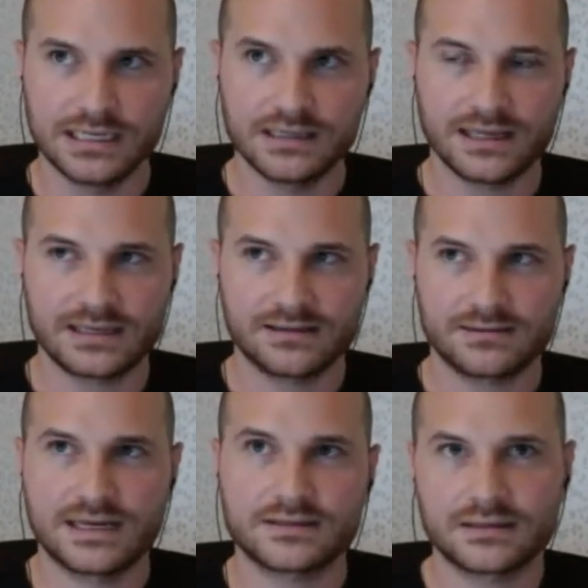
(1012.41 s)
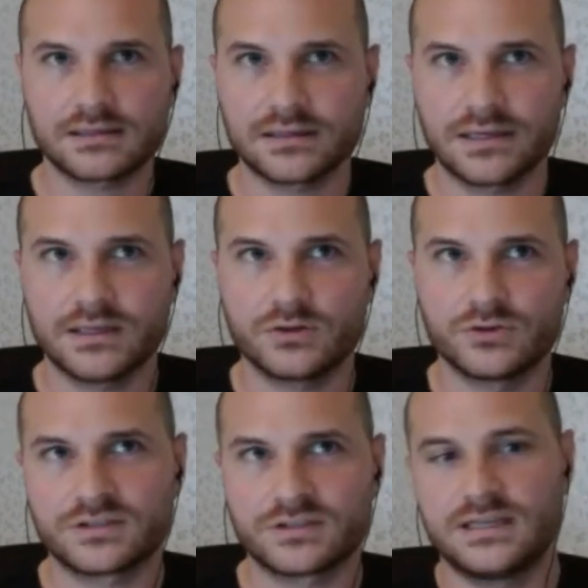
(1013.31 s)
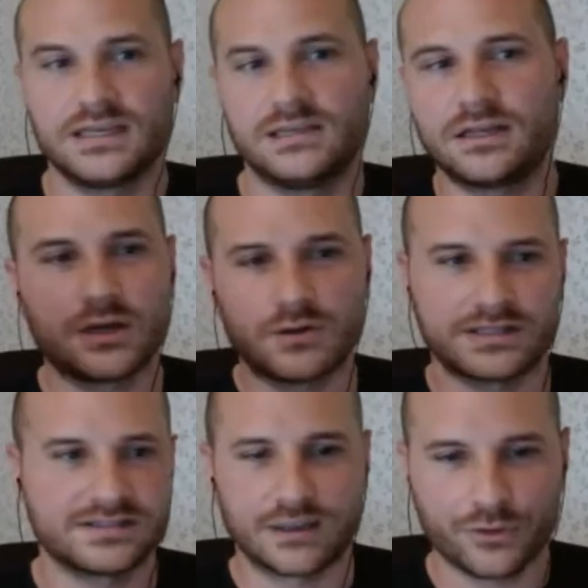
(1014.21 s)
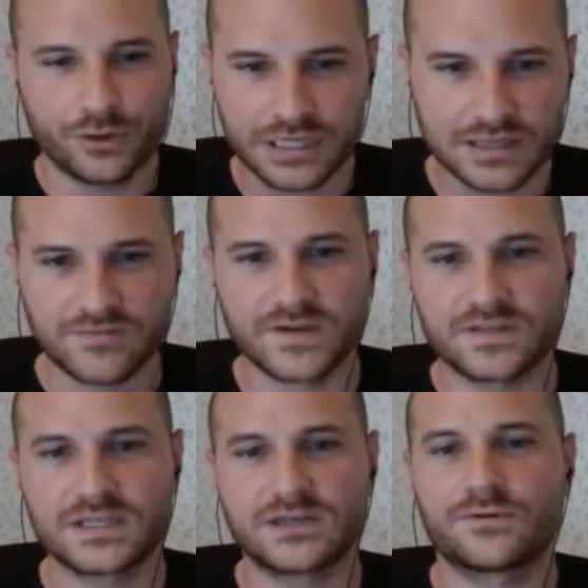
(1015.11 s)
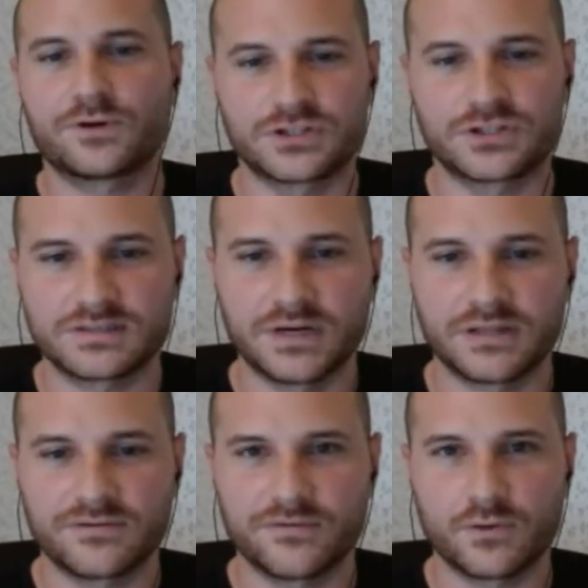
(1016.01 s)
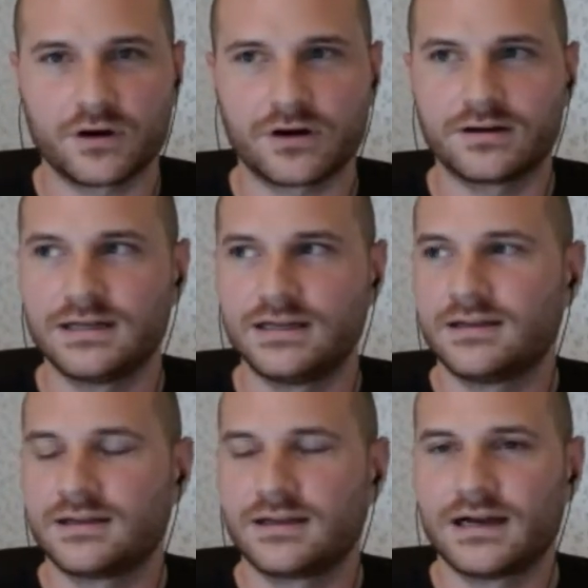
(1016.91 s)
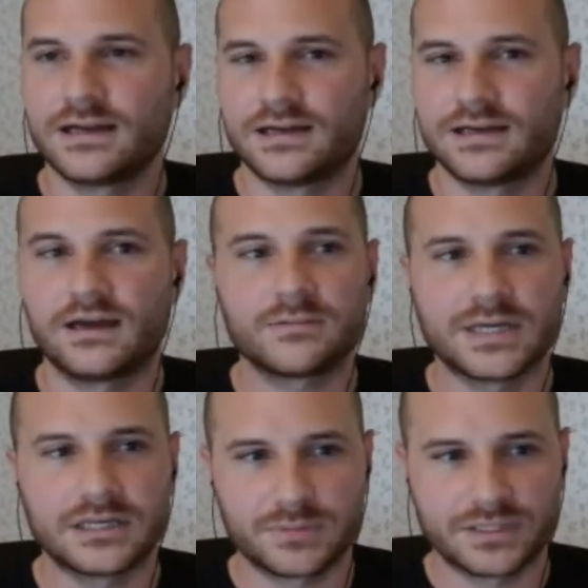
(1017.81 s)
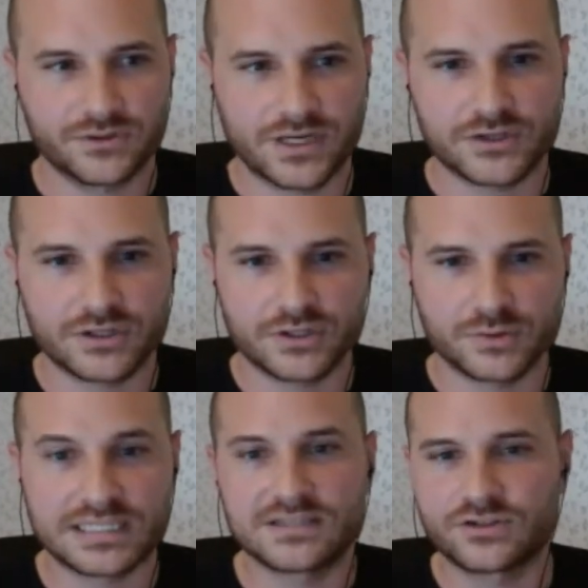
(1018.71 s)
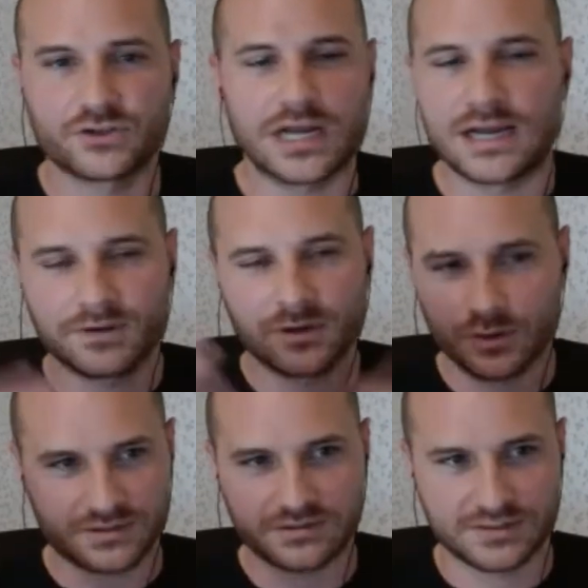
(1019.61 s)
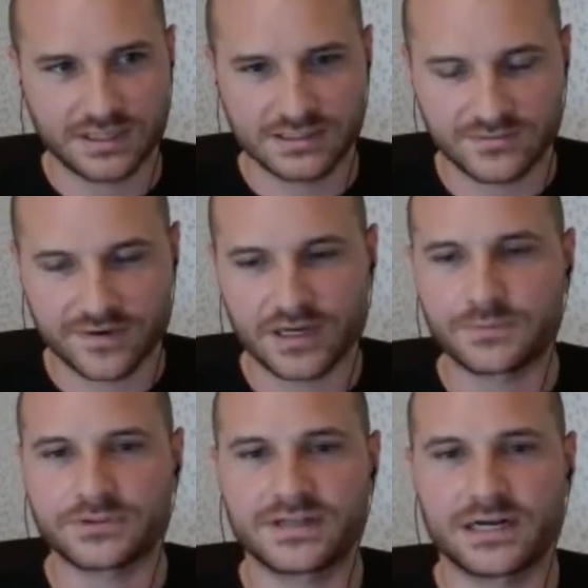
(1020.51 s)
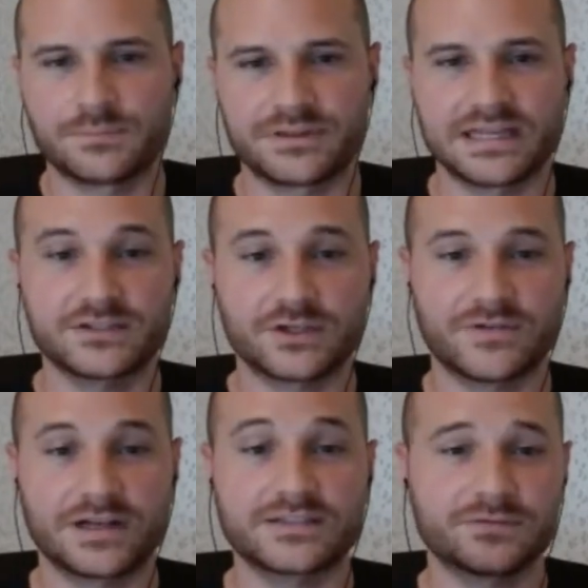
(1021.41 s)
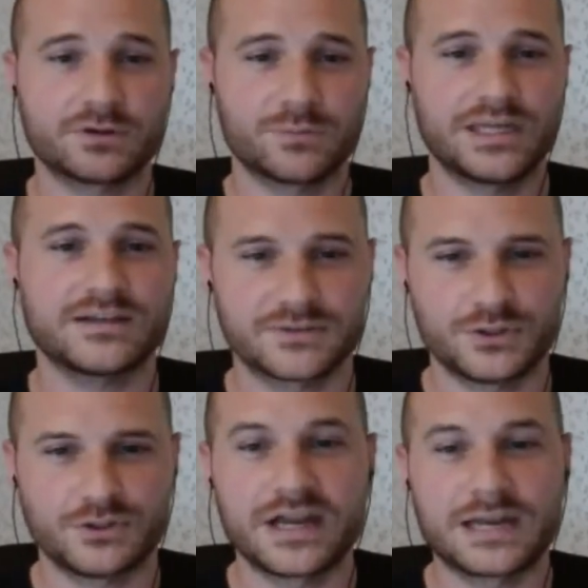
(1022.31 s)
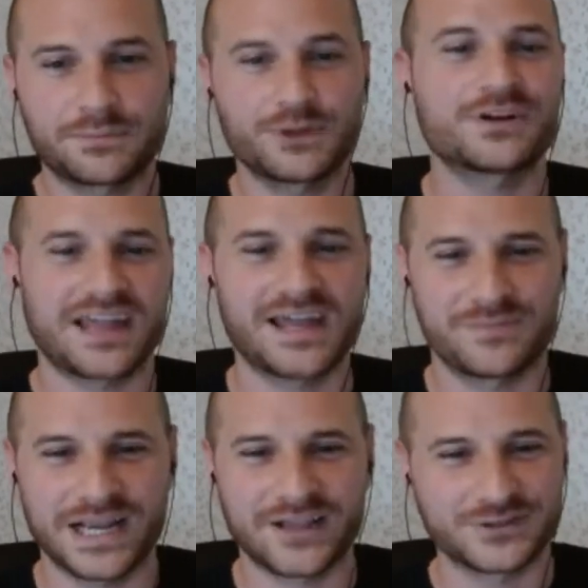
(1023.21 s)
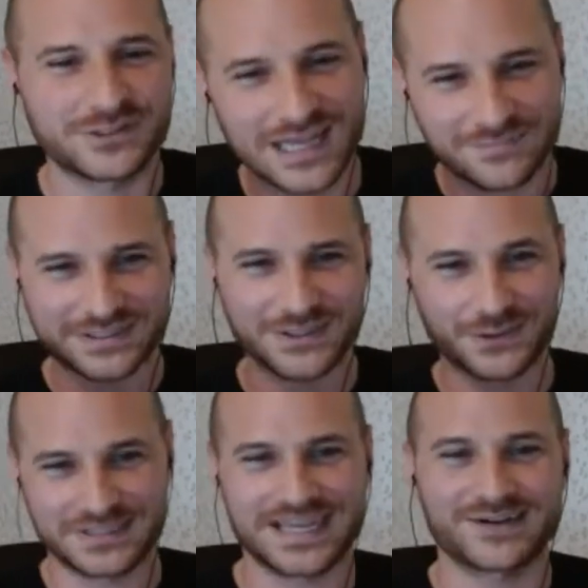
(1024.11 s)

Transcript: Like, technically you just need, you know, let's say 30, 50 conversions a month for an automated bid strategy to do a decent job. Of course, there's tons of variables there, but that's for the pixel, not per campaign. There's a lot of misunderstanding